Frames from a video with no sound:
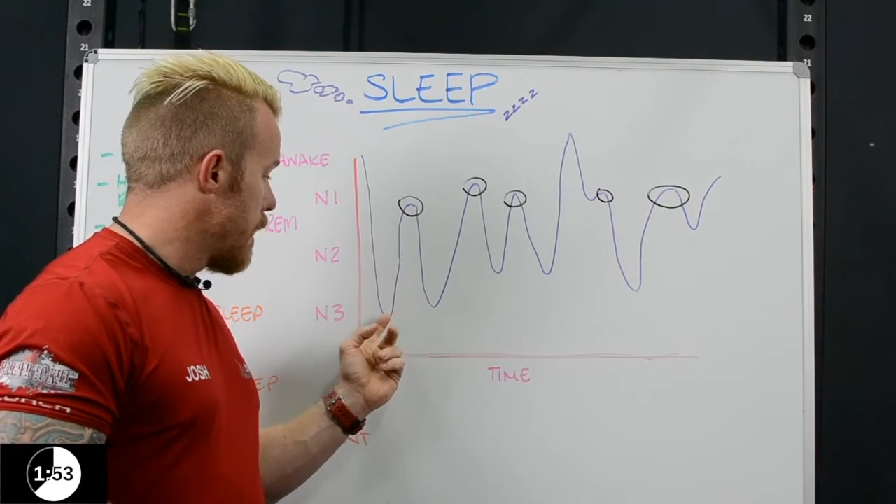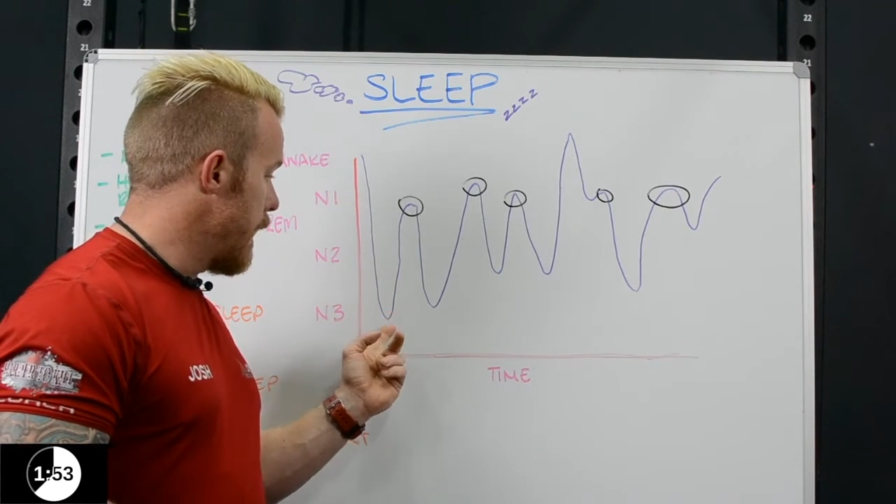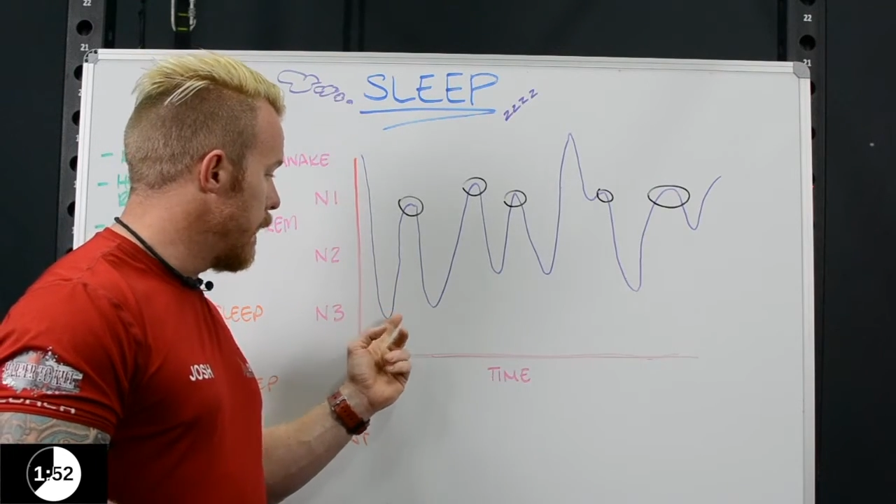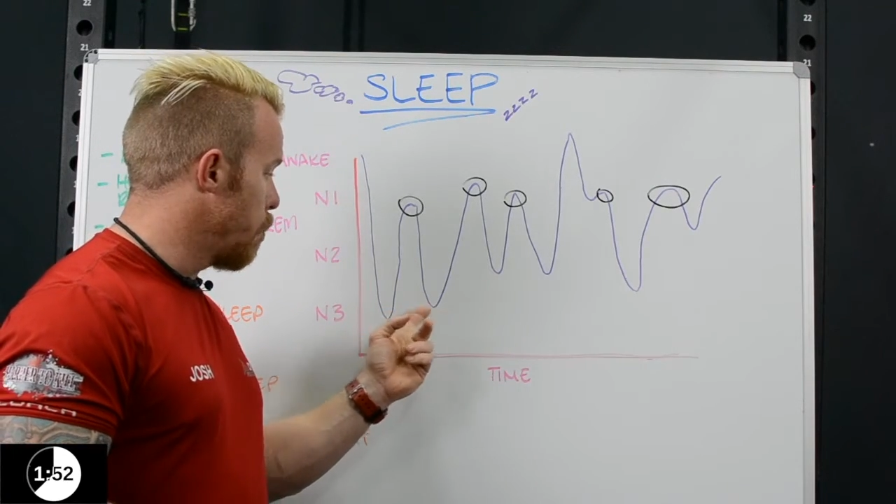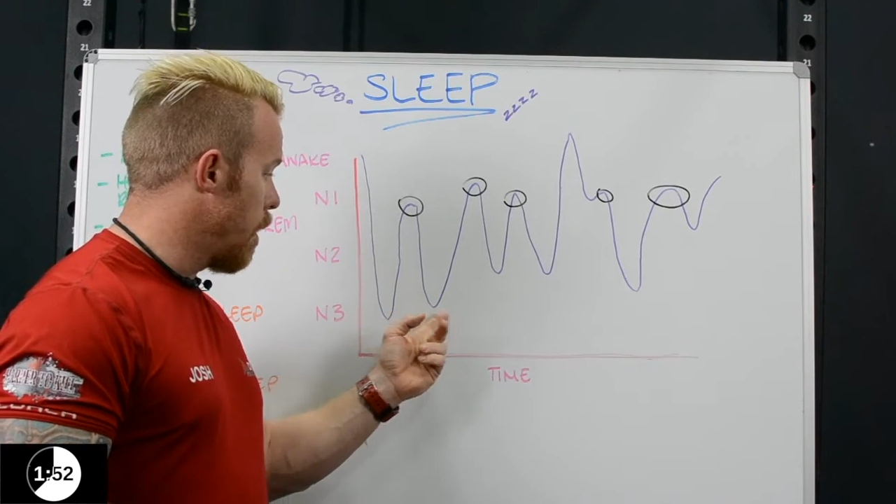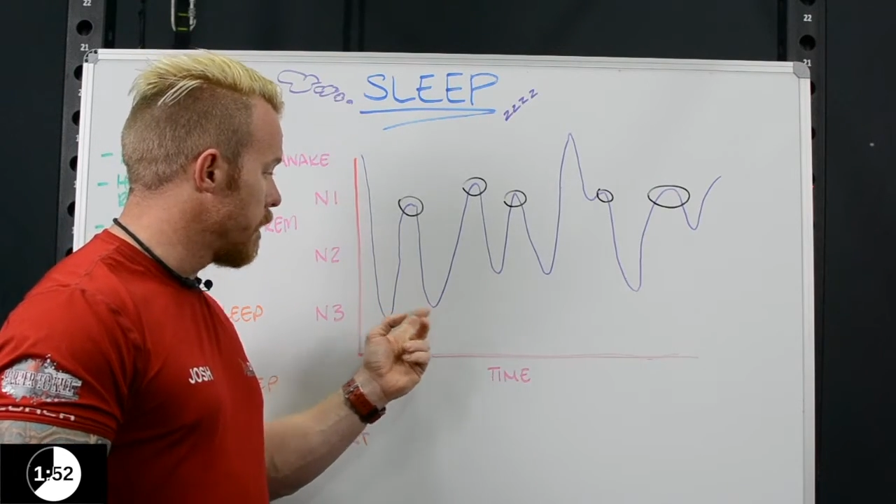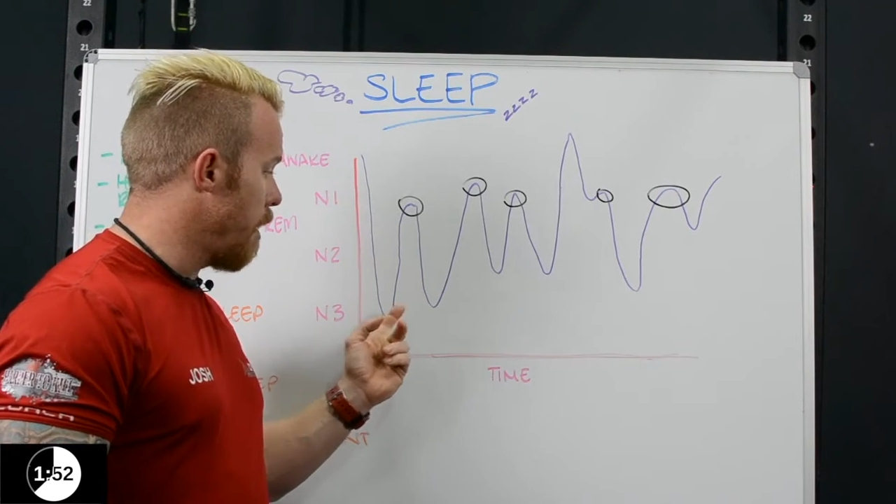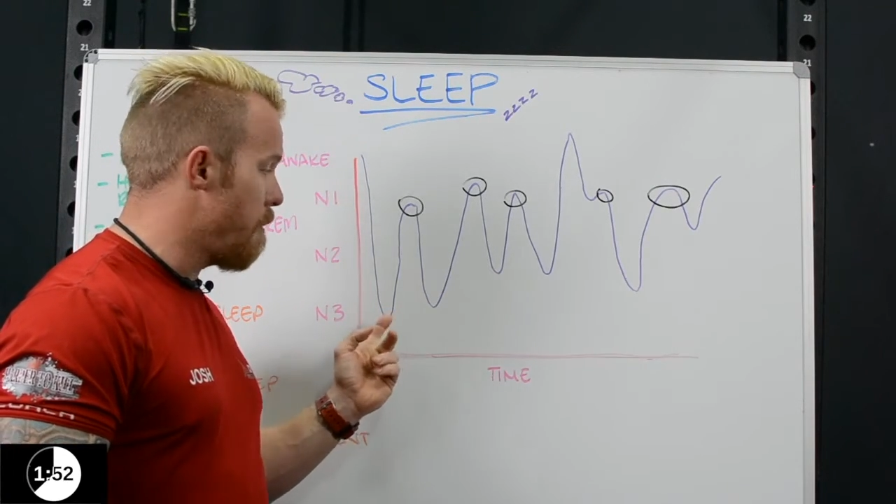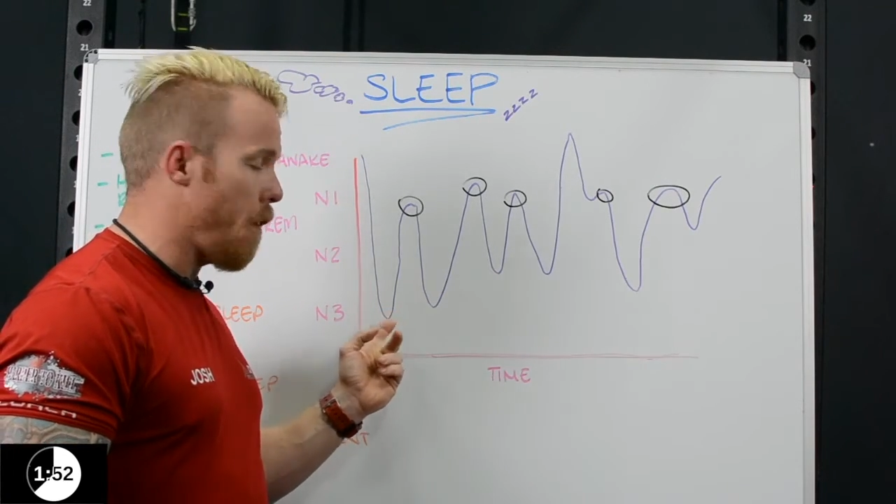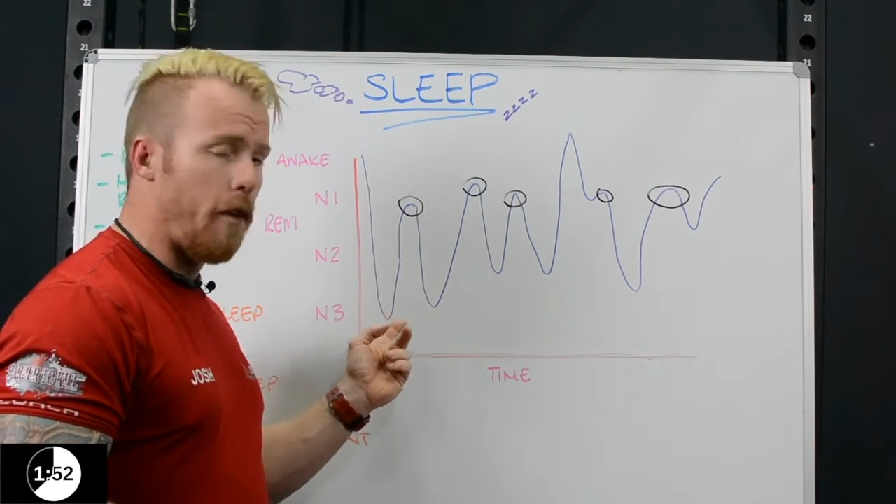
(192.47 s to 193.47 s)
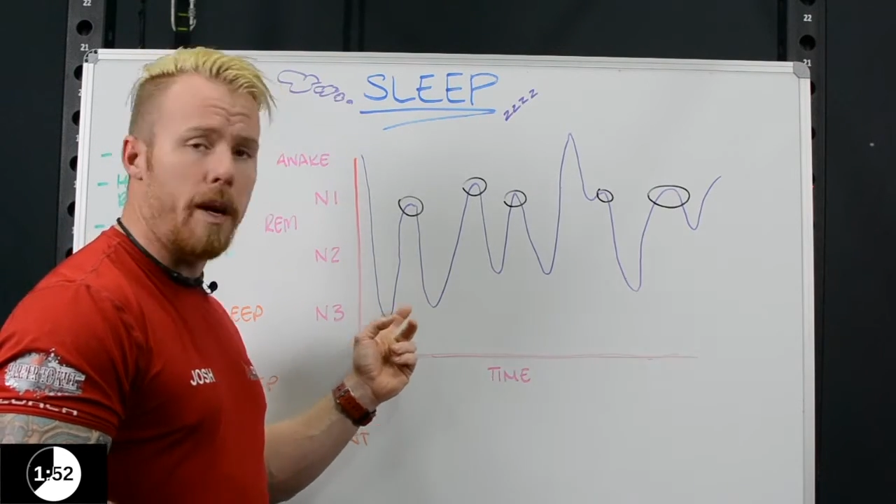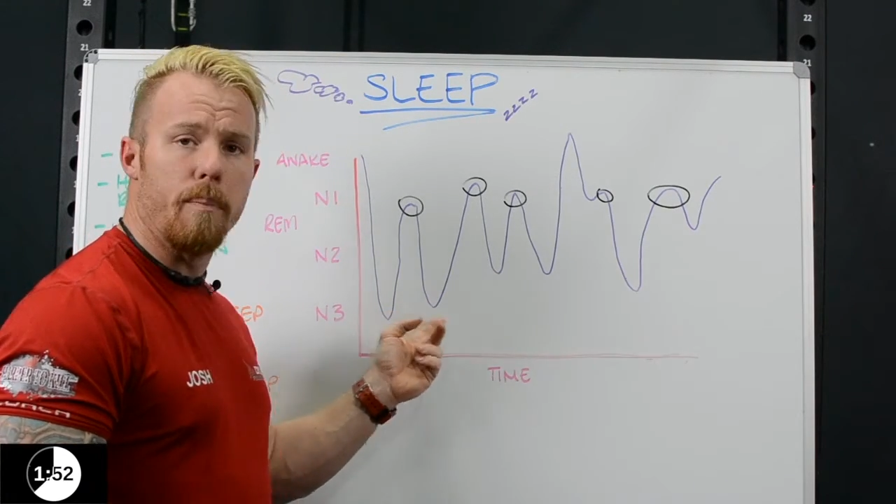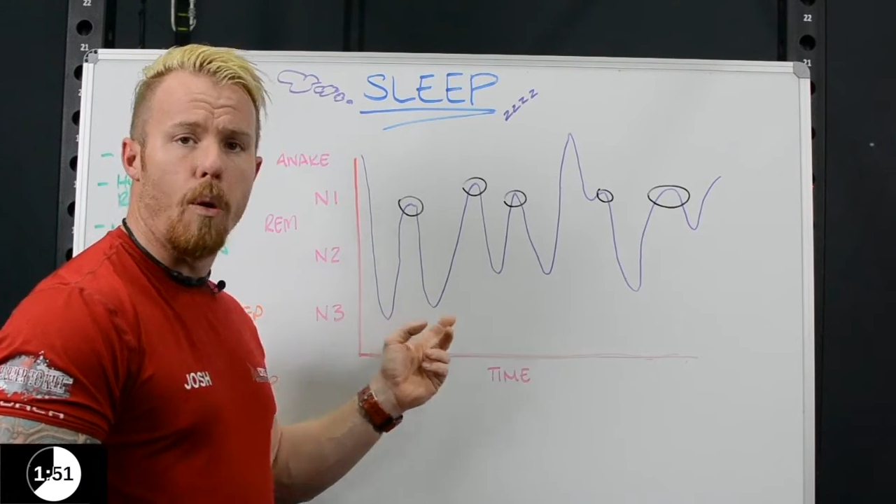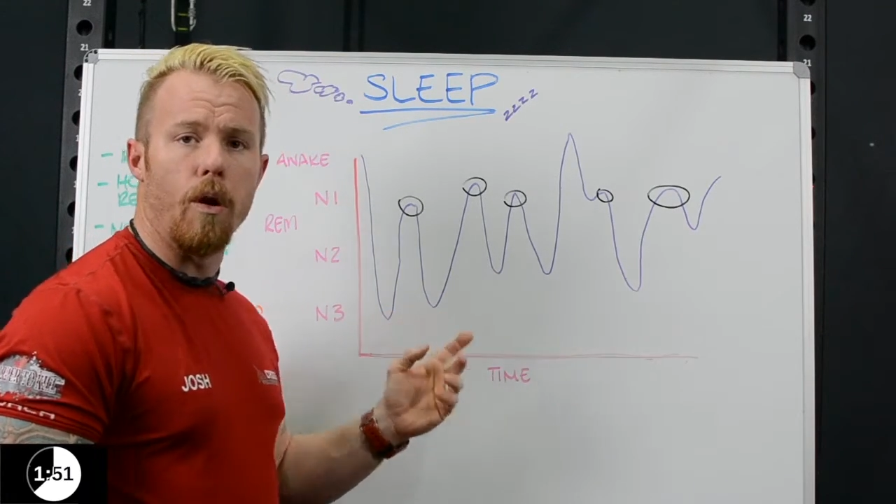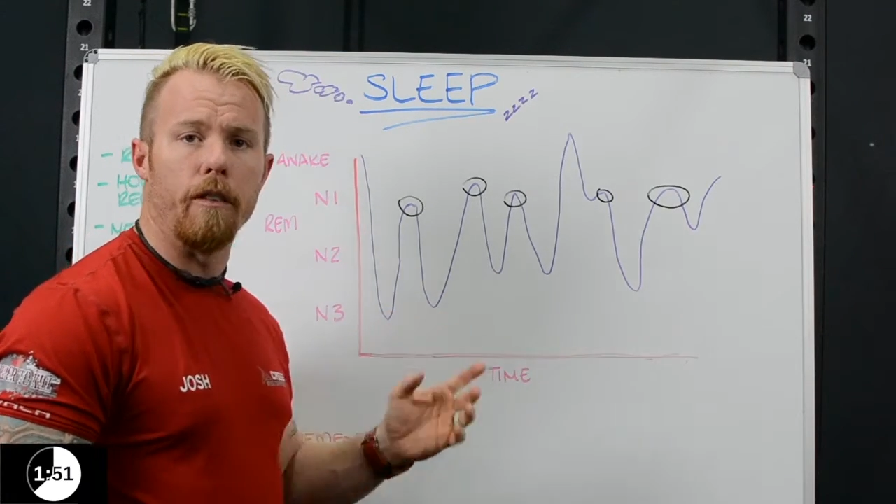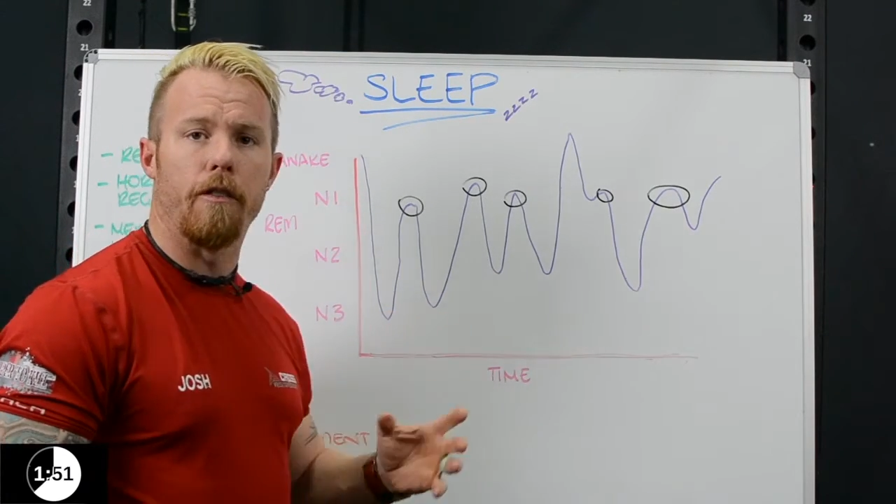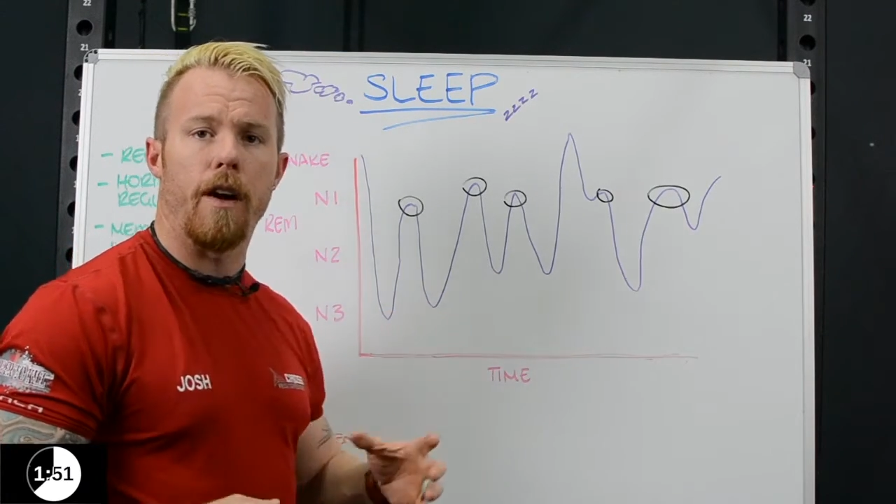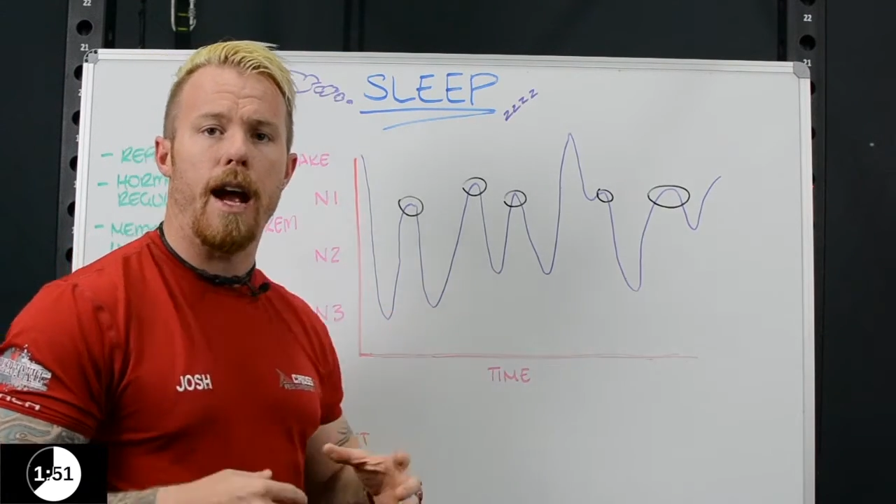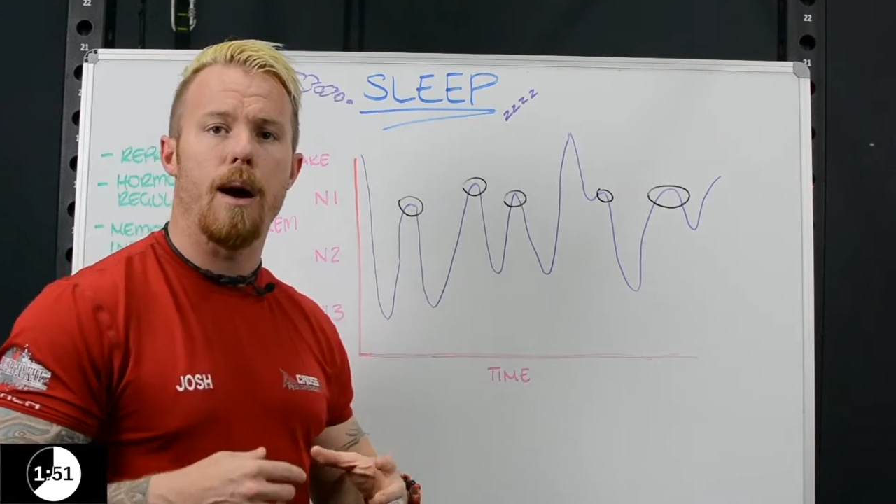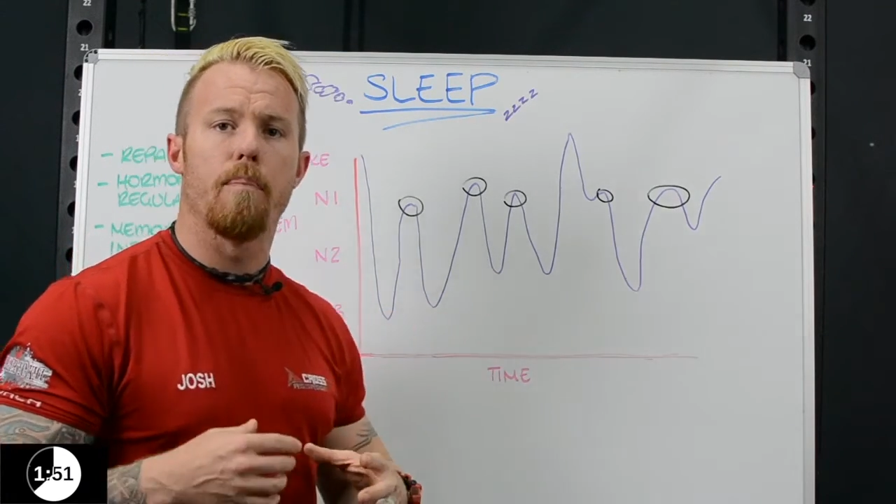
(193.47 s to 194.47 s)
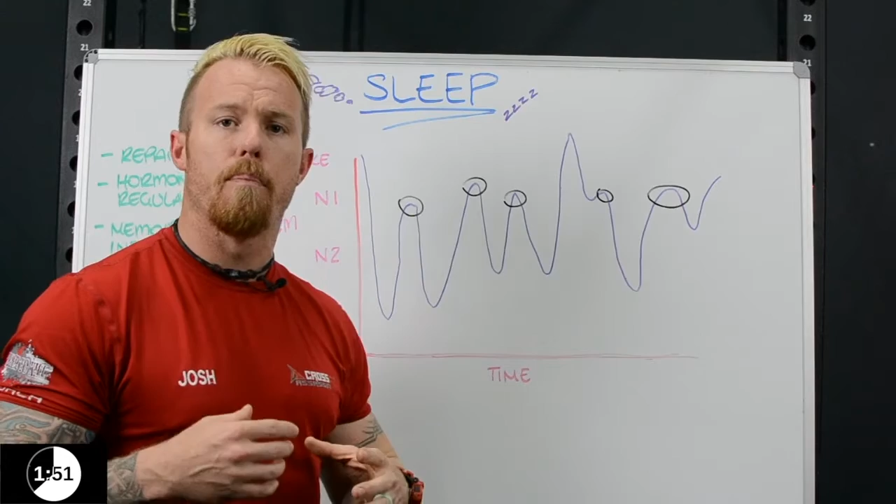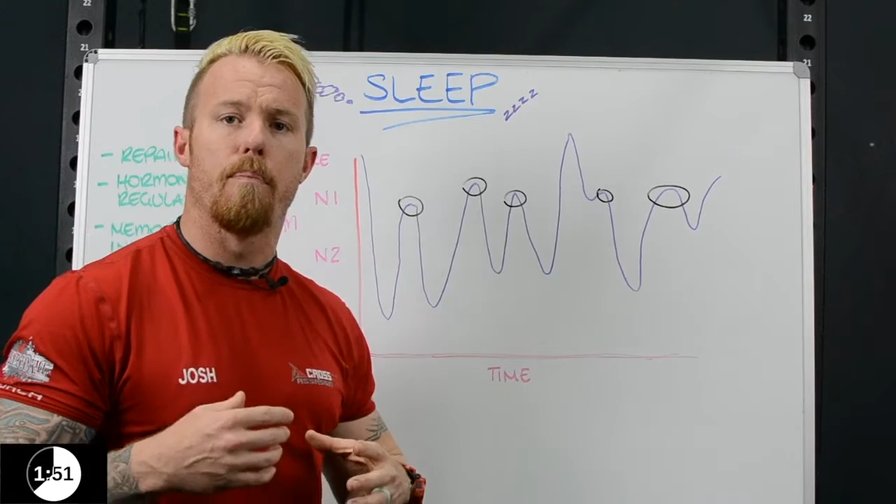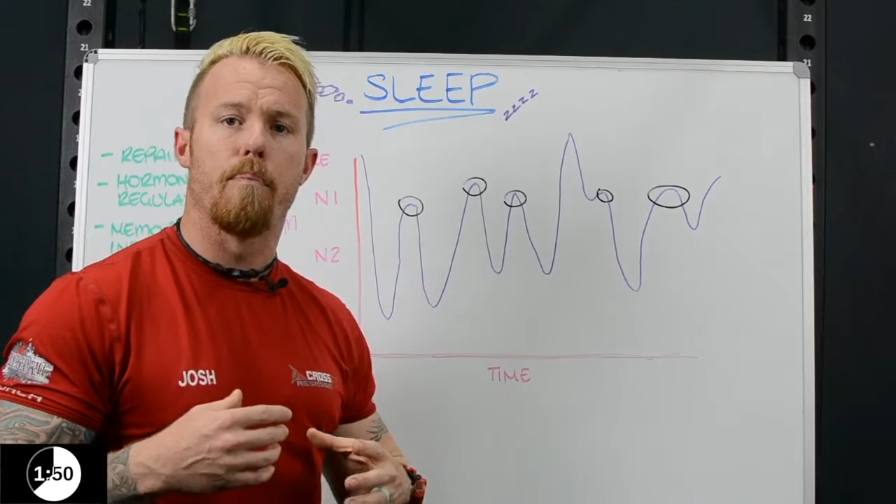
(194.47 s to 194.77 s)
These ones are very important for our